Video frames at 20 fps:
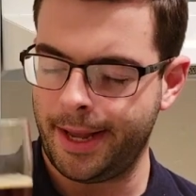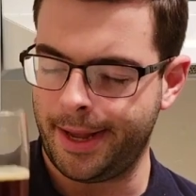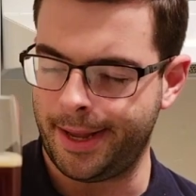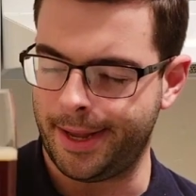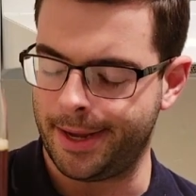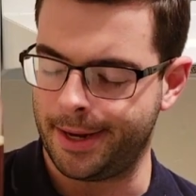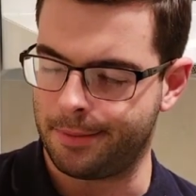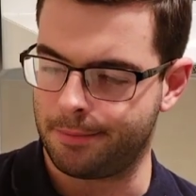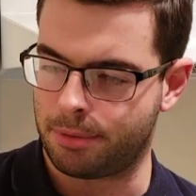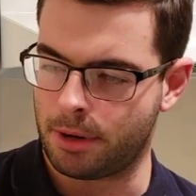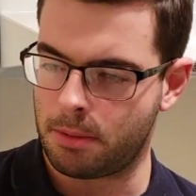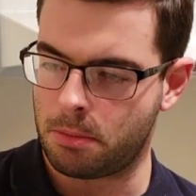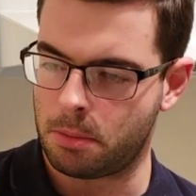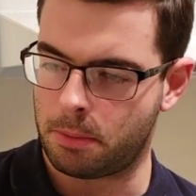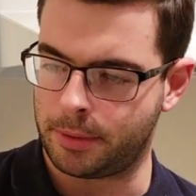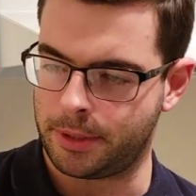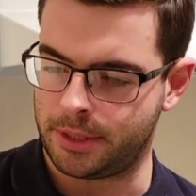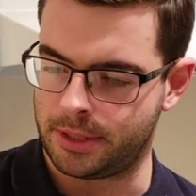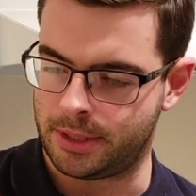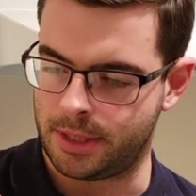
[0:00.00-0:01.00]
and
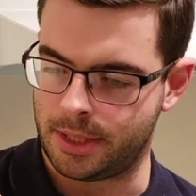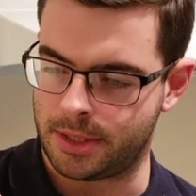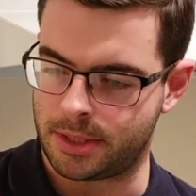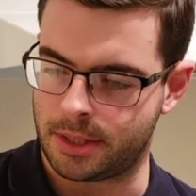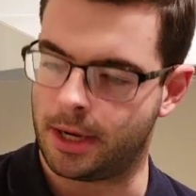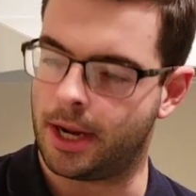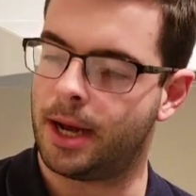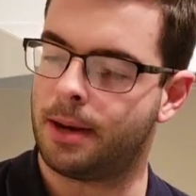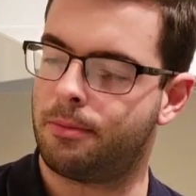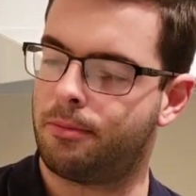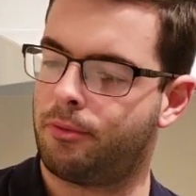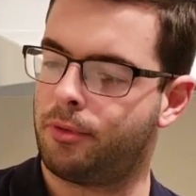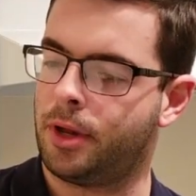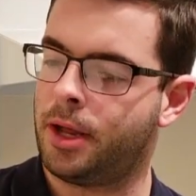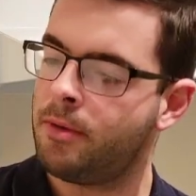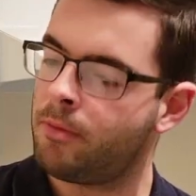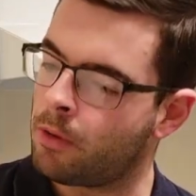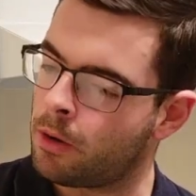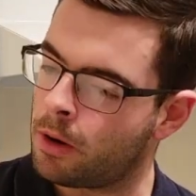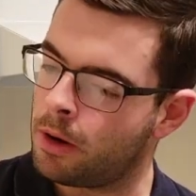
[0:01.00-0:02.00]
probably decent hop
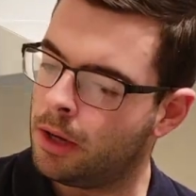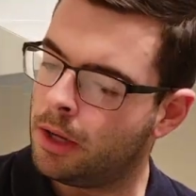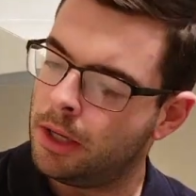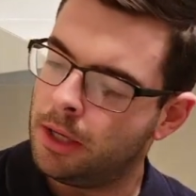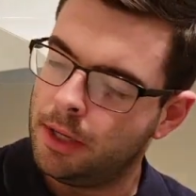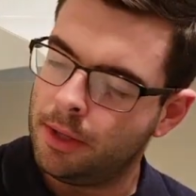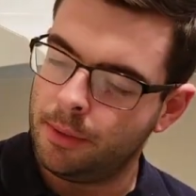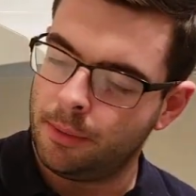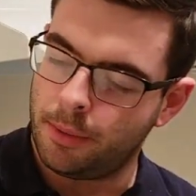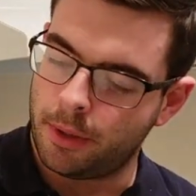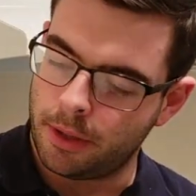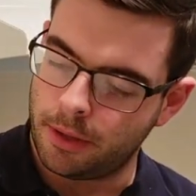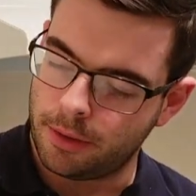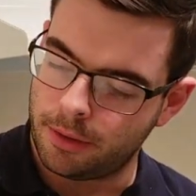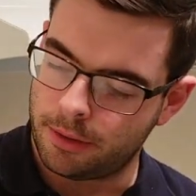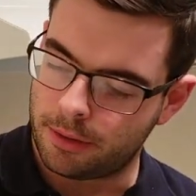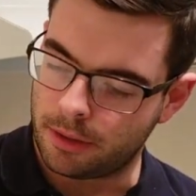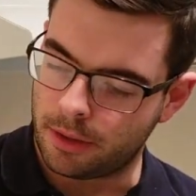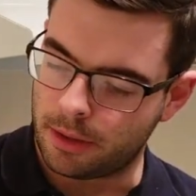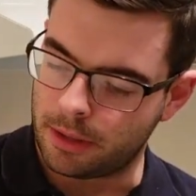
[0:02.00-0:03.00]
flavor
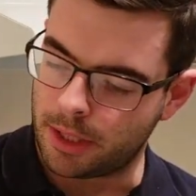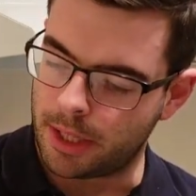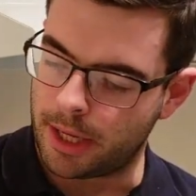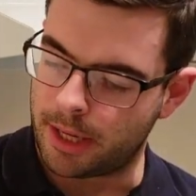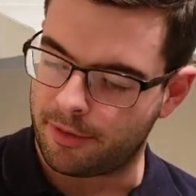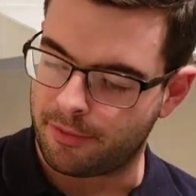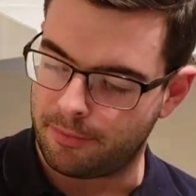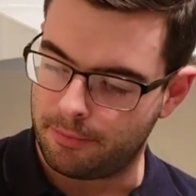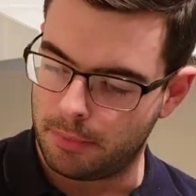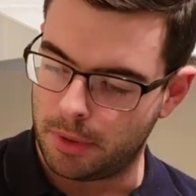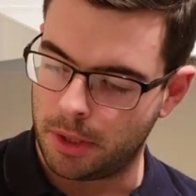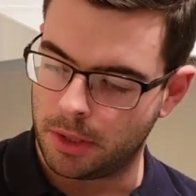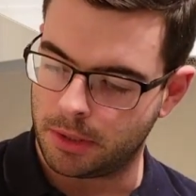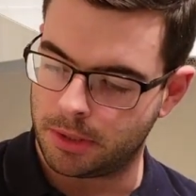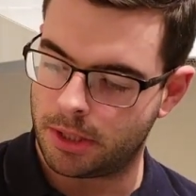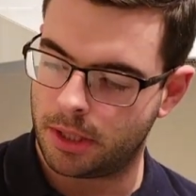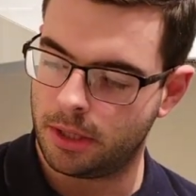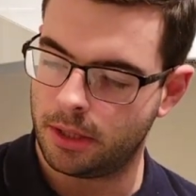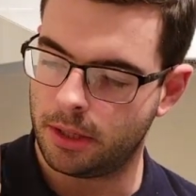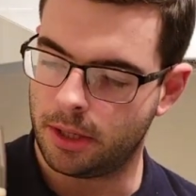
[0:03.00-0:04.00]
with a lot of
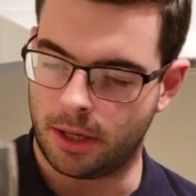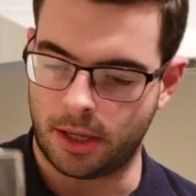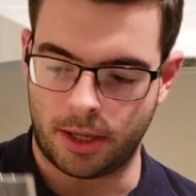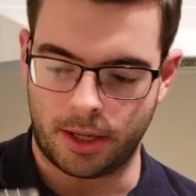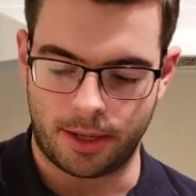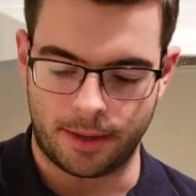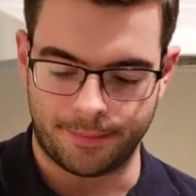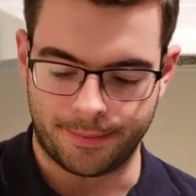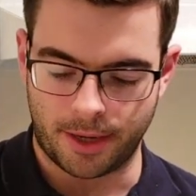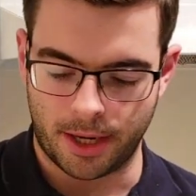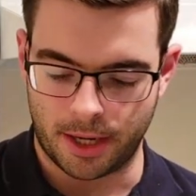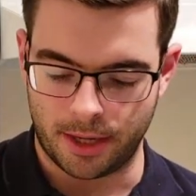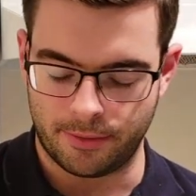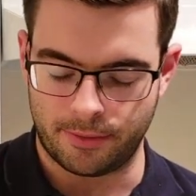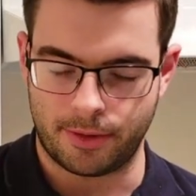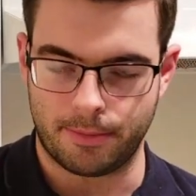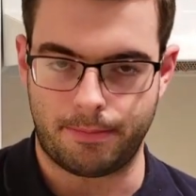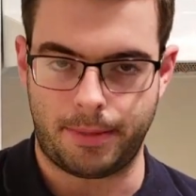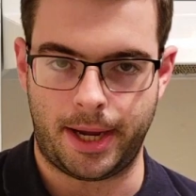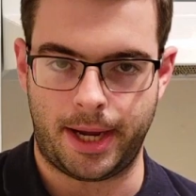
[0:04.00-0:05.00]
malt um, kind
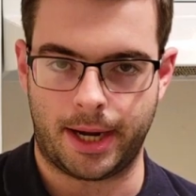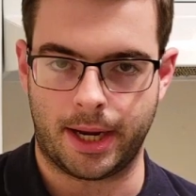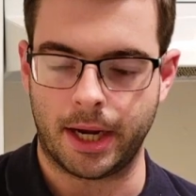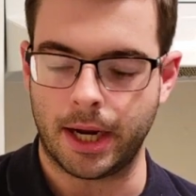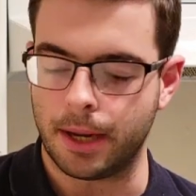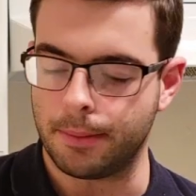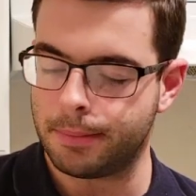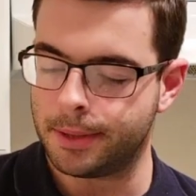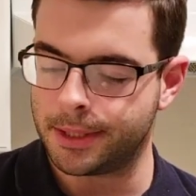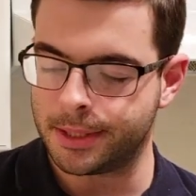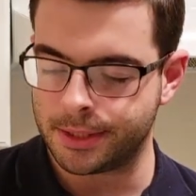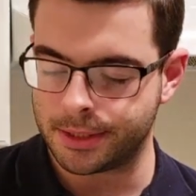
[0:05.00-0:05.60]
of to back it up.